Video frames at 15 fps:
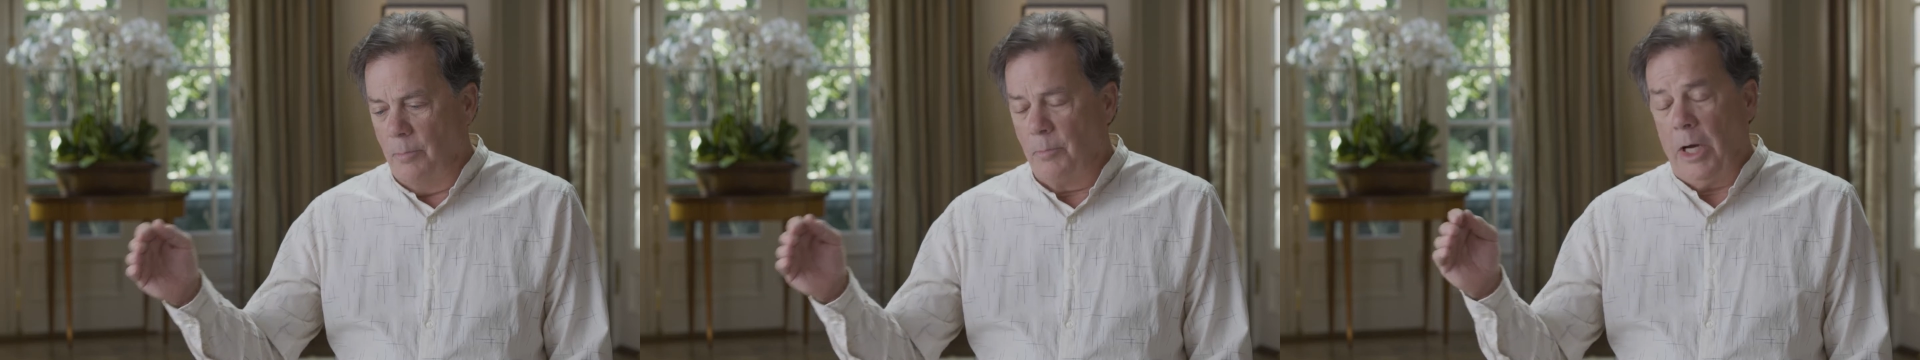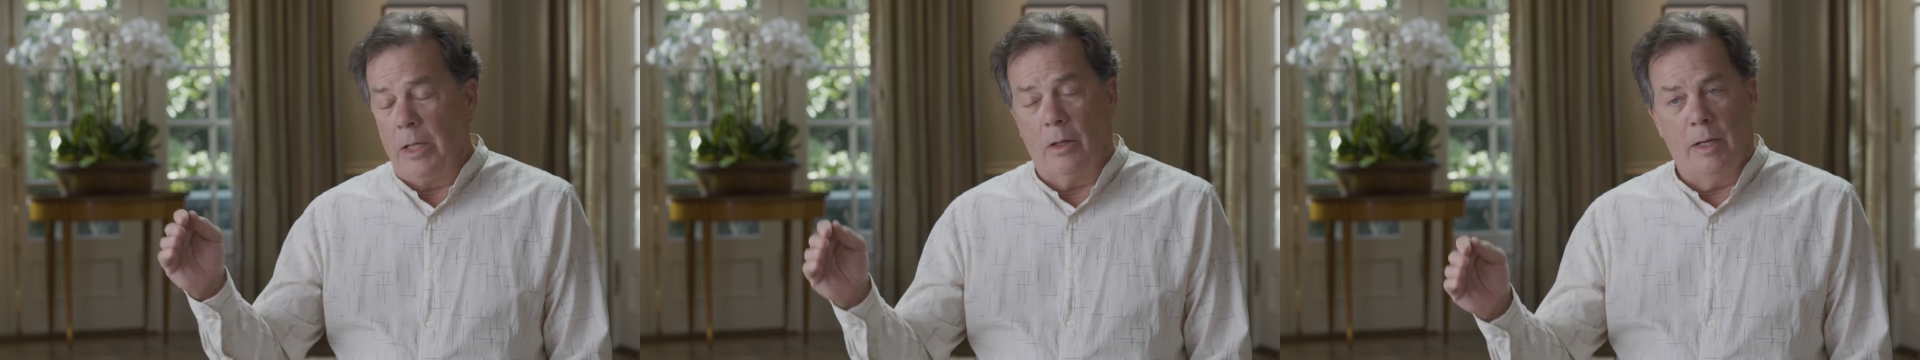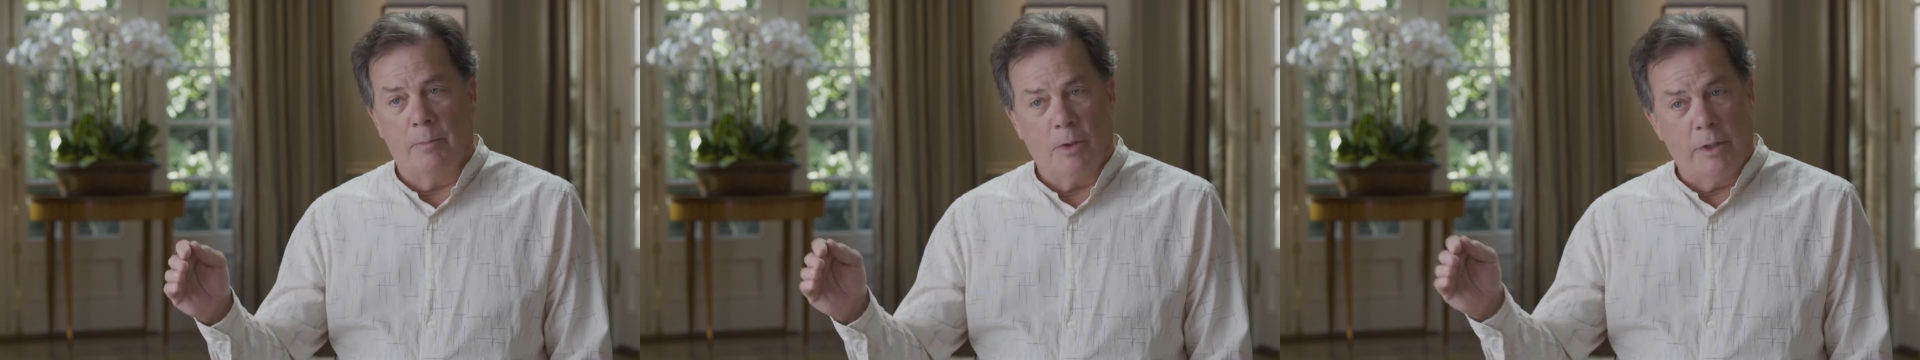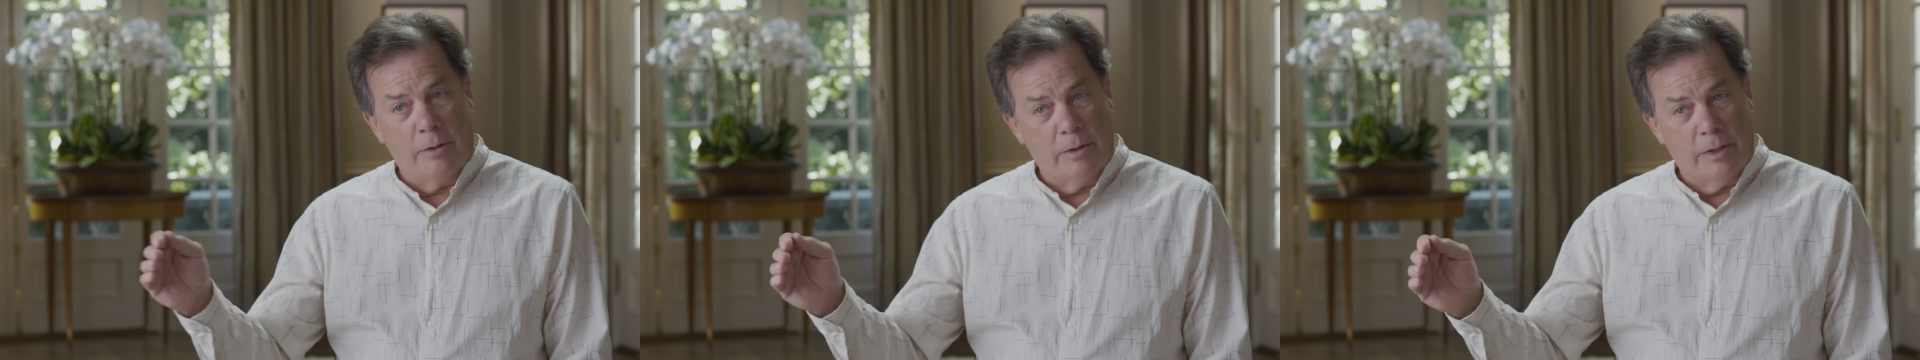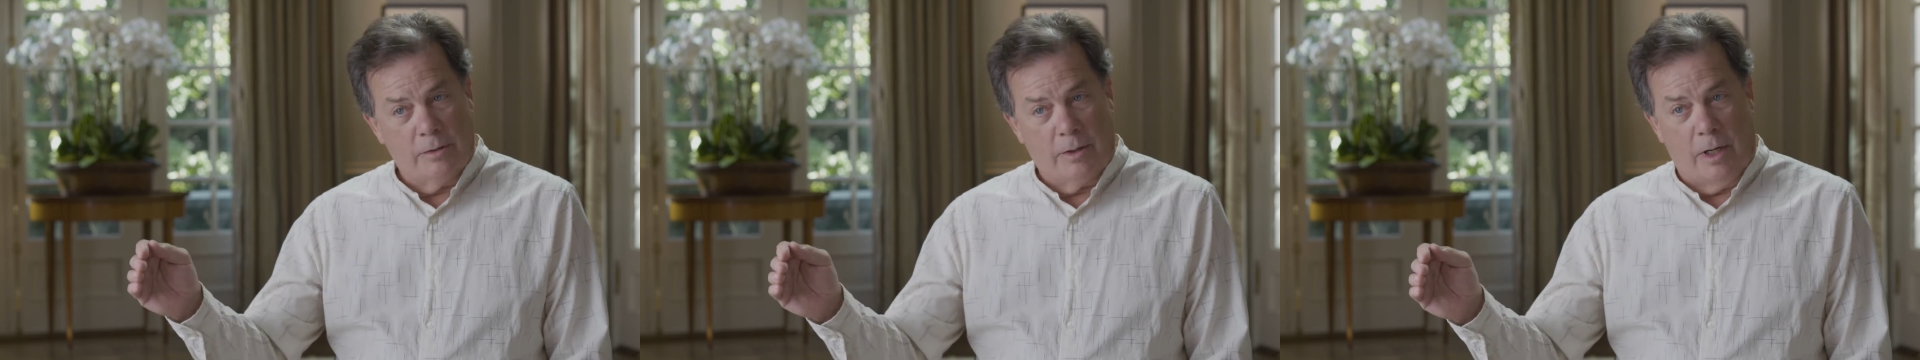my Lyme
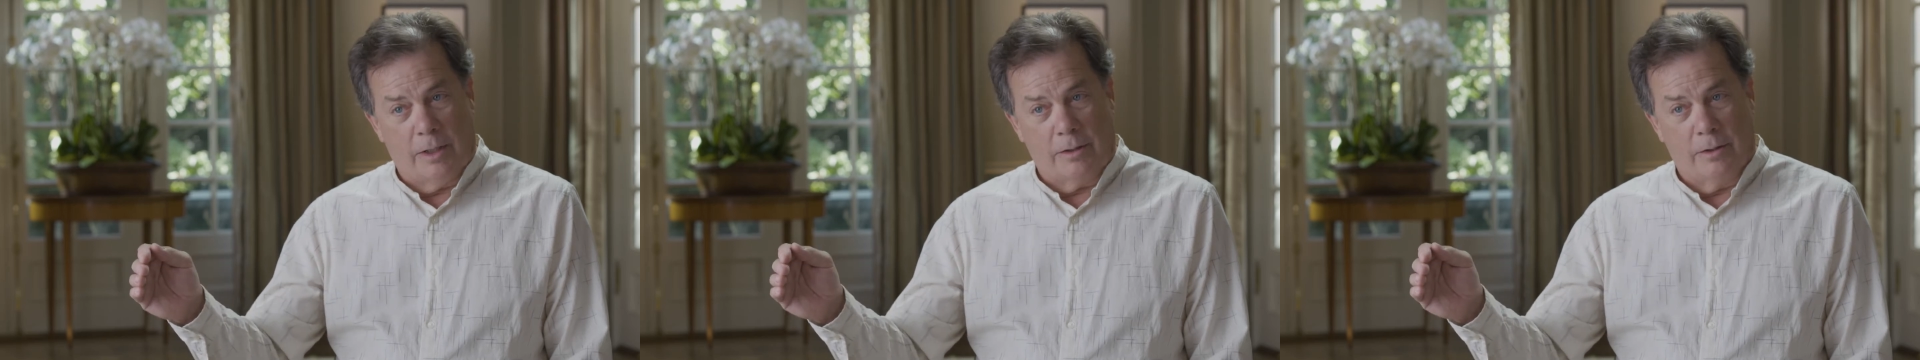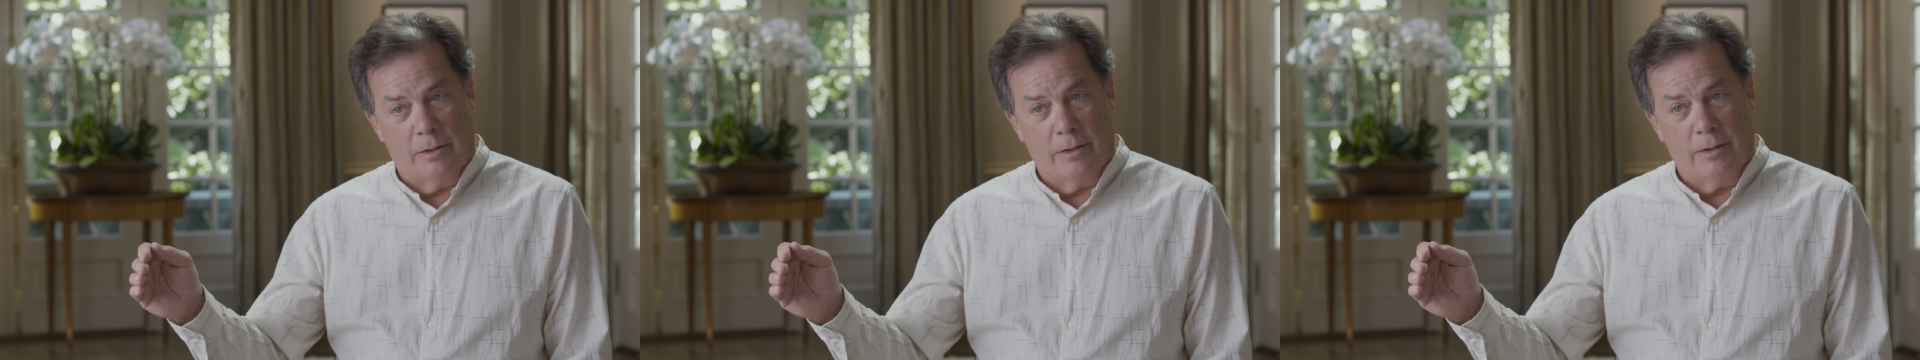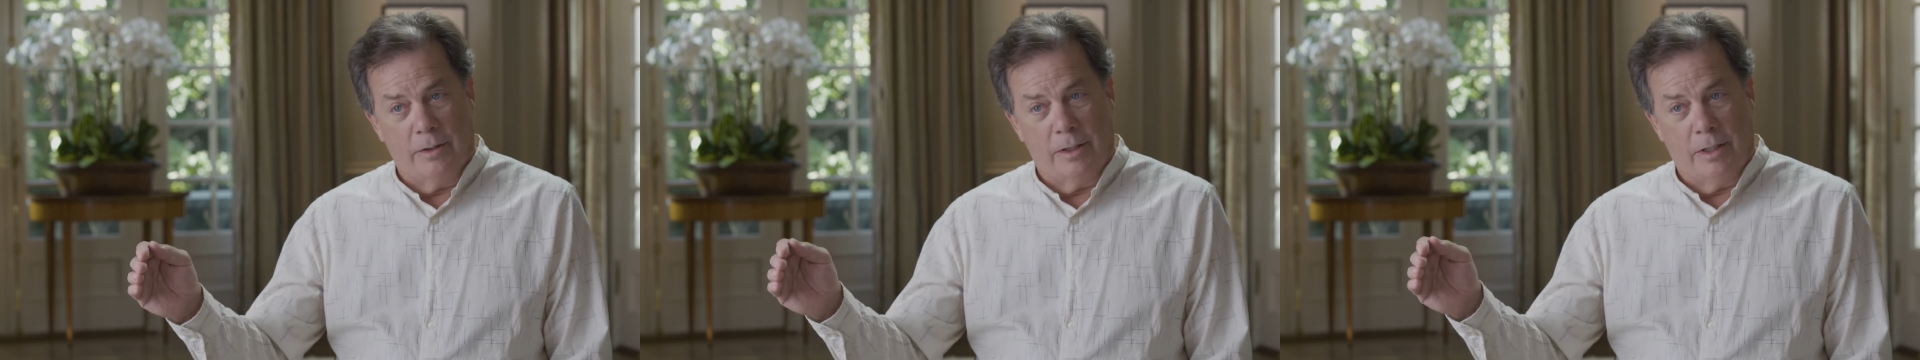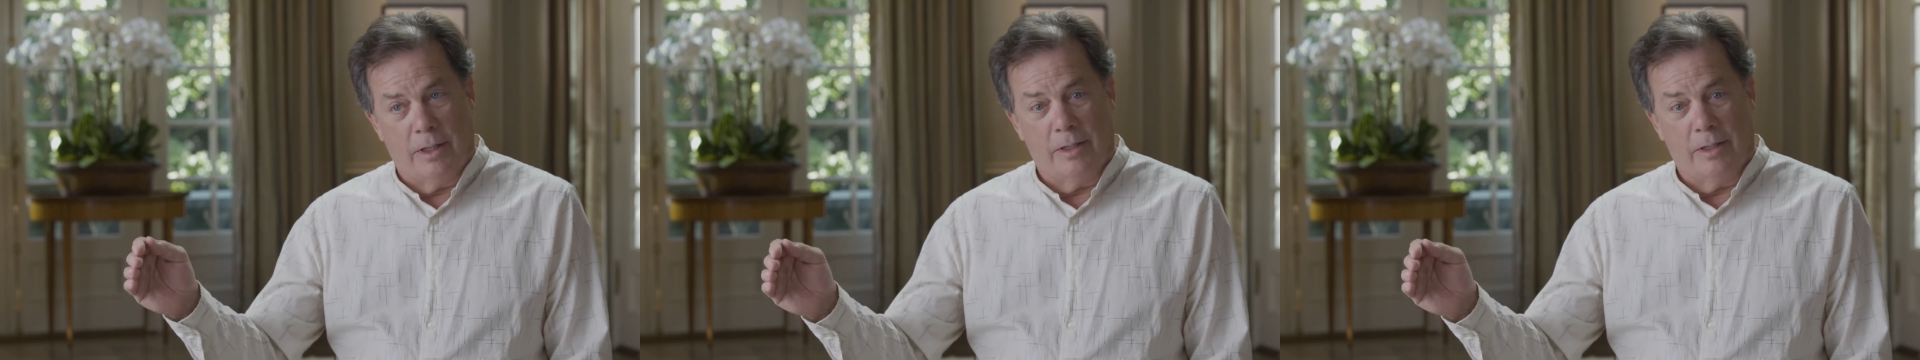literate doctor, did